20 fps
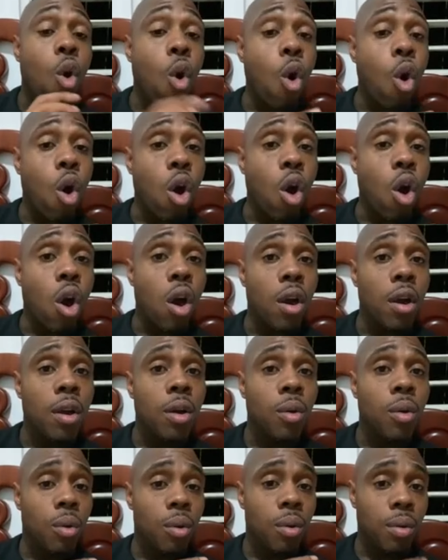or
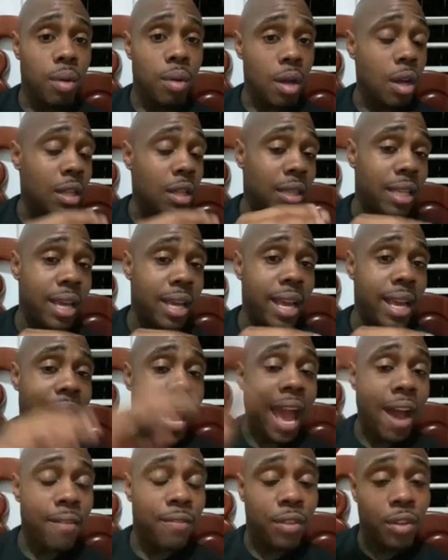a day
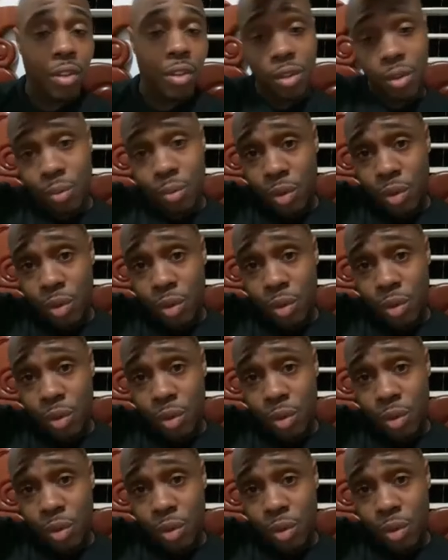after.